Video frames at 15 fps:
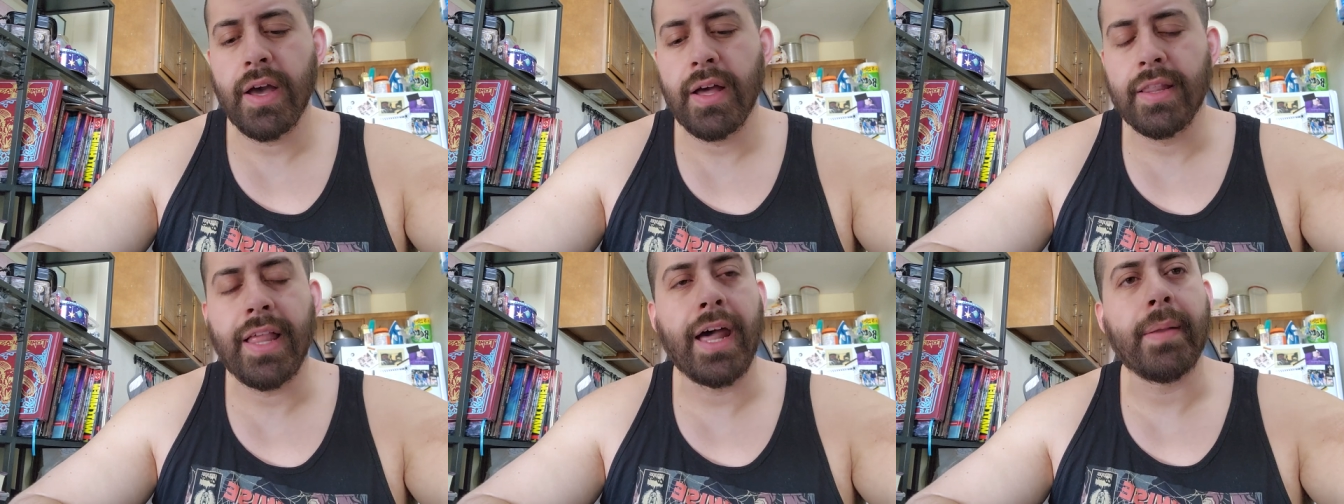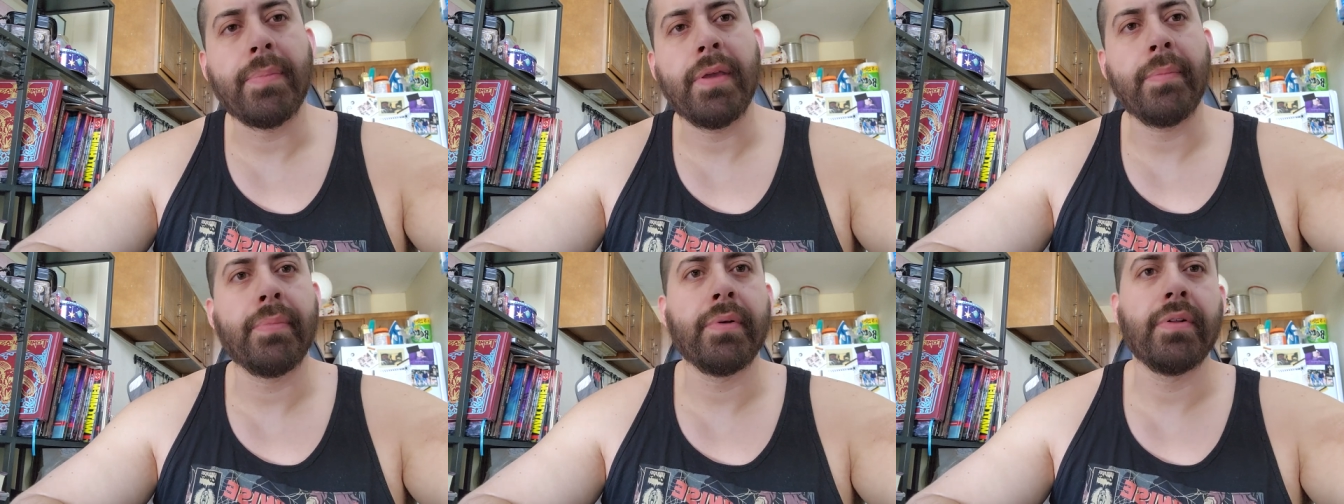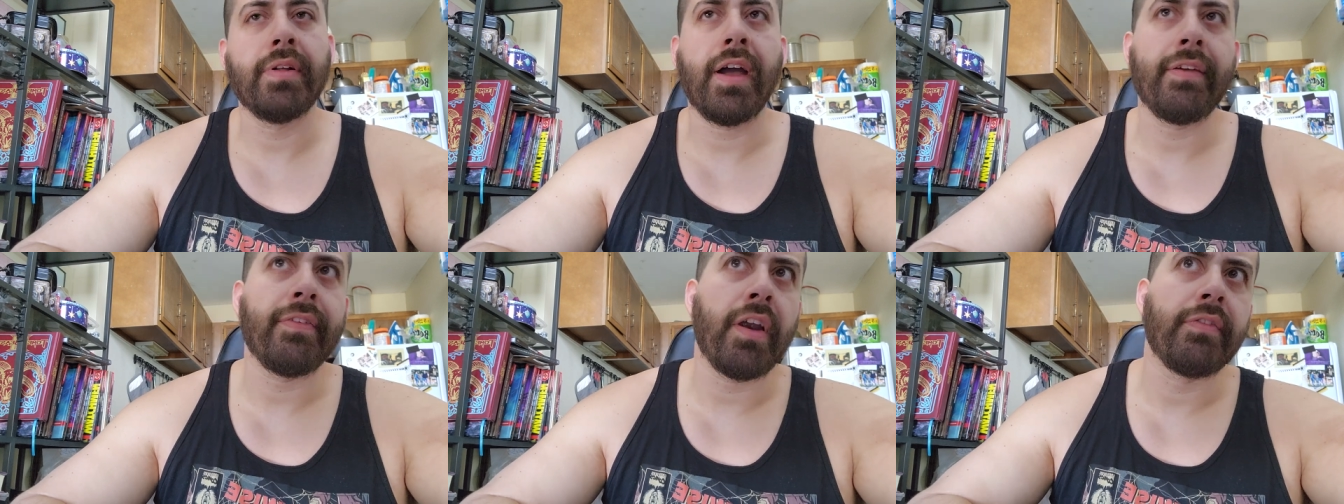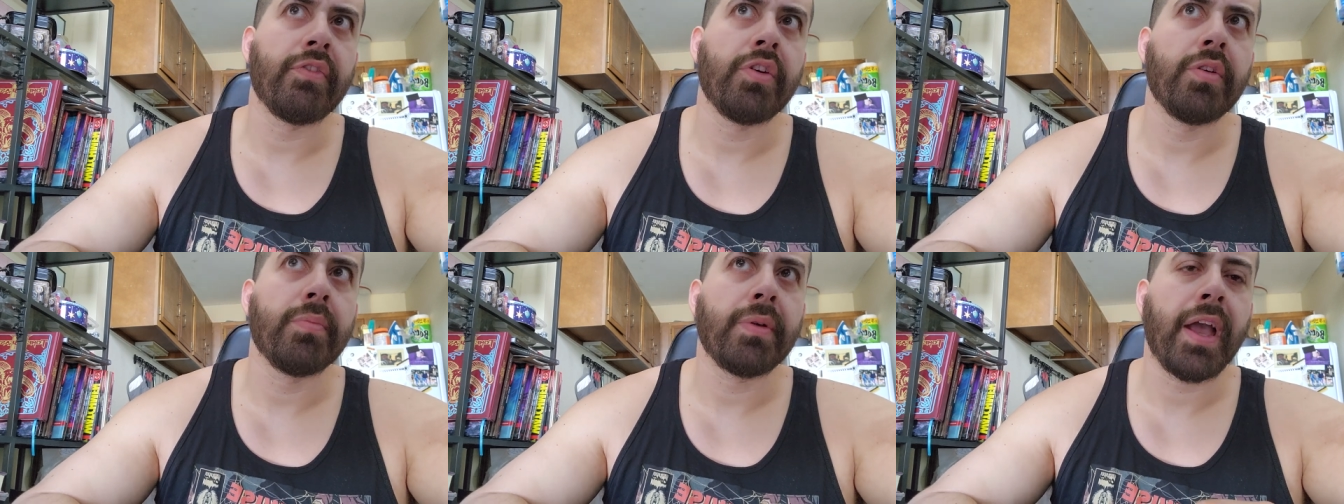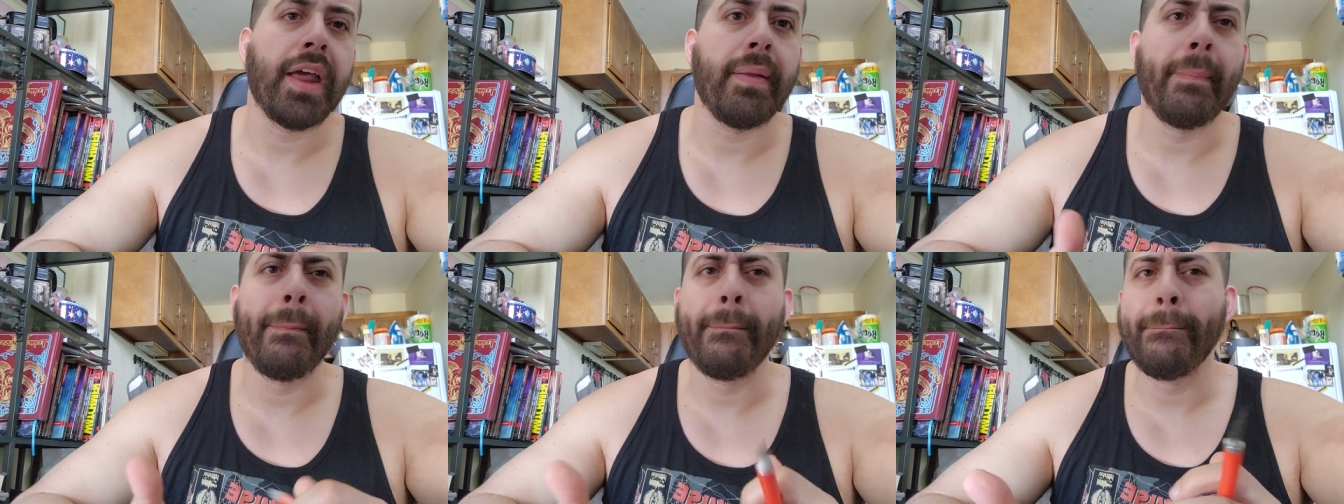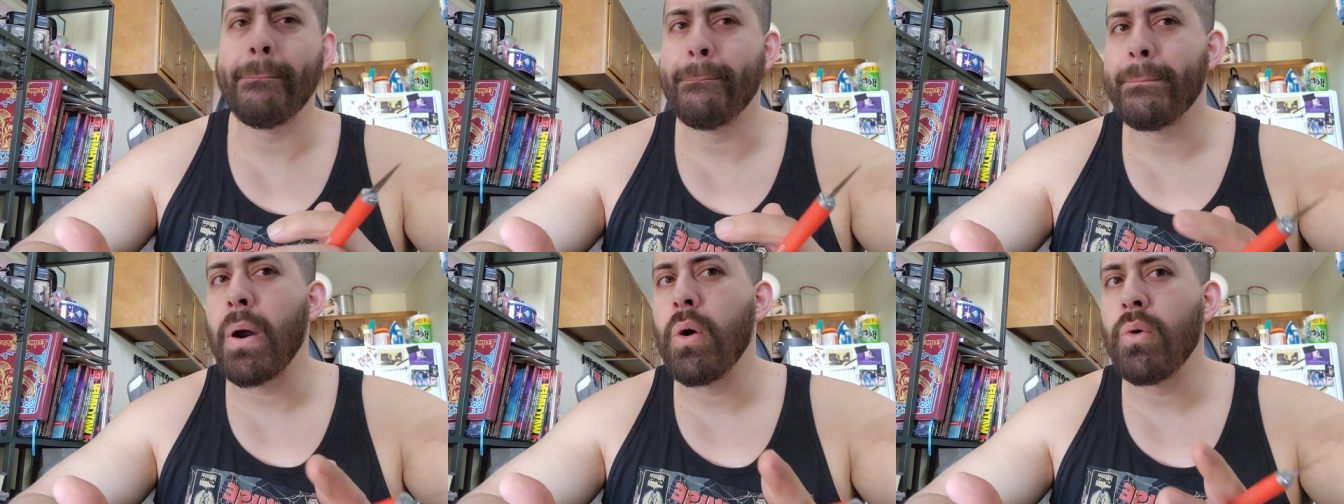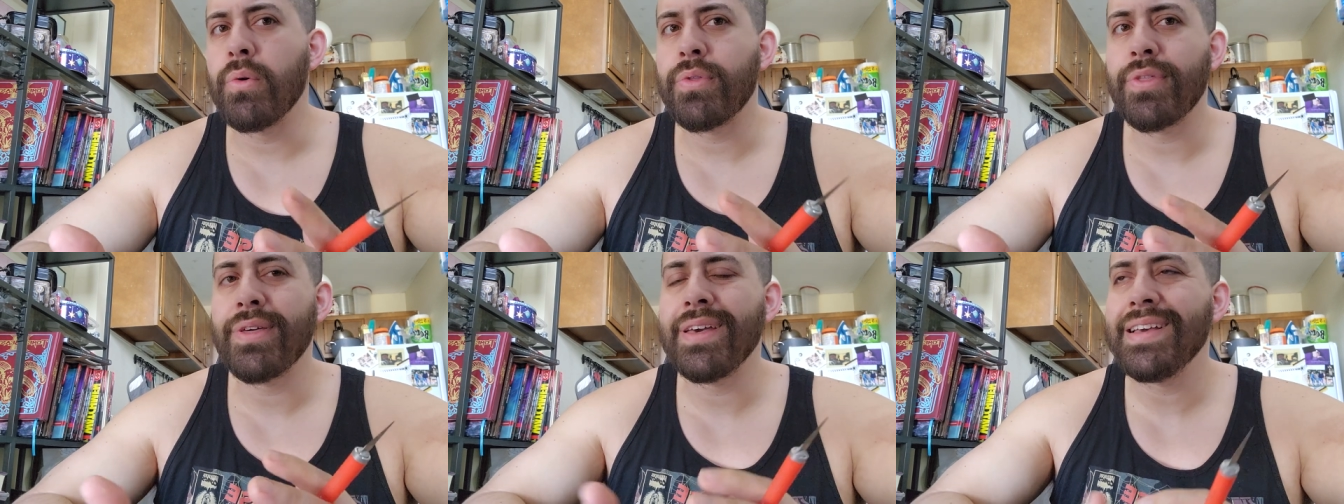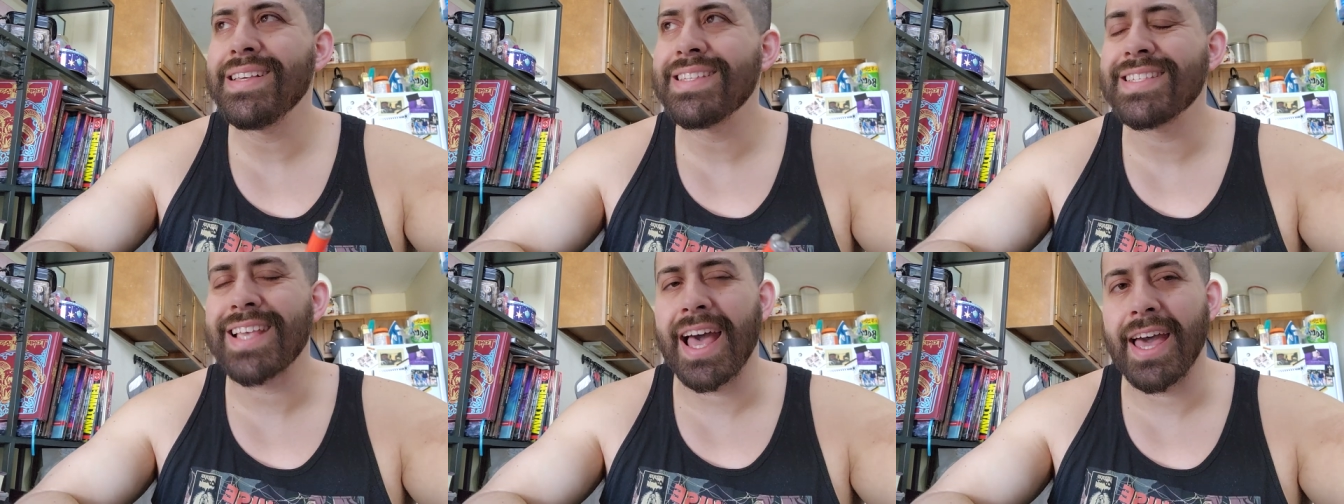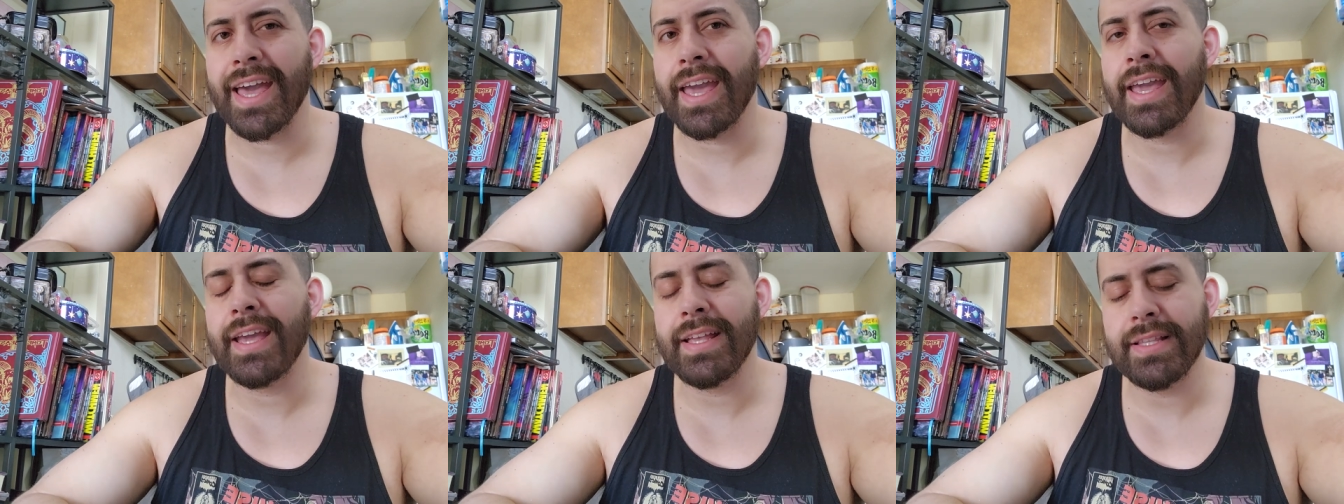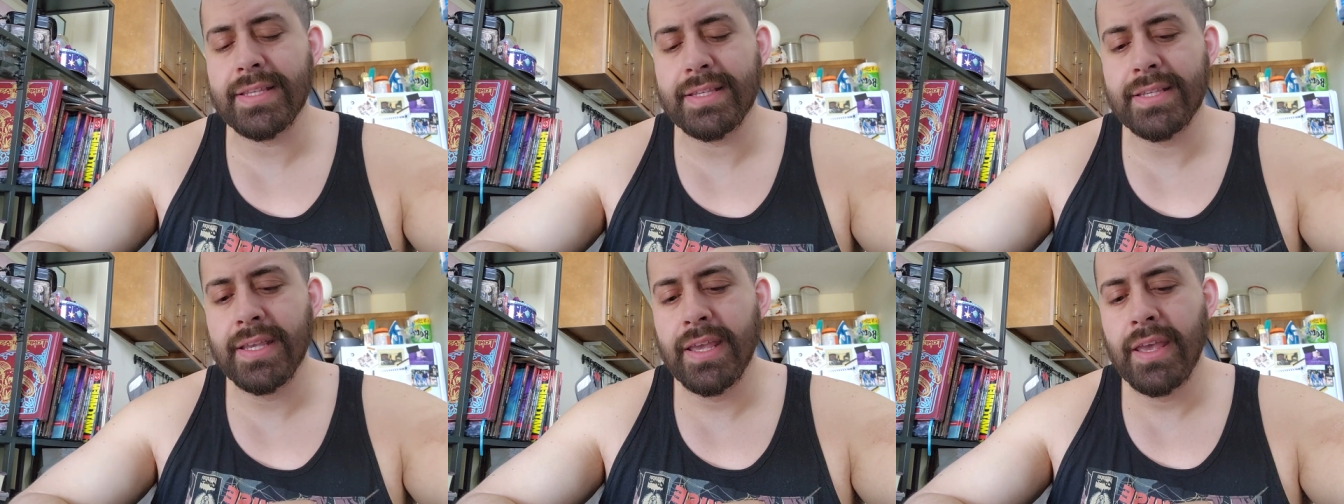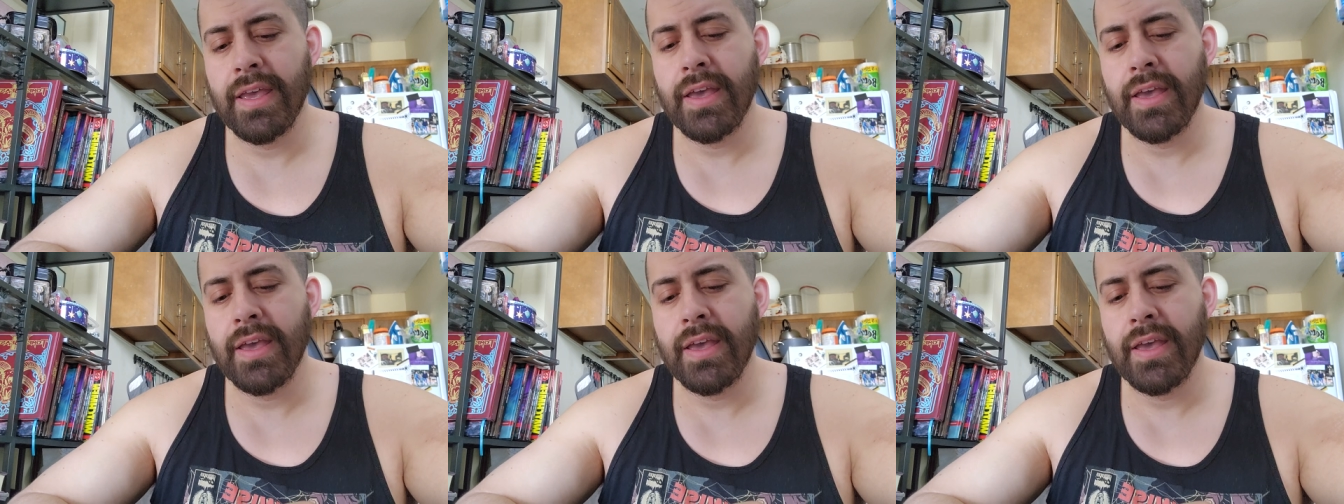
A lot of people, I've, I've heard kind of both sides.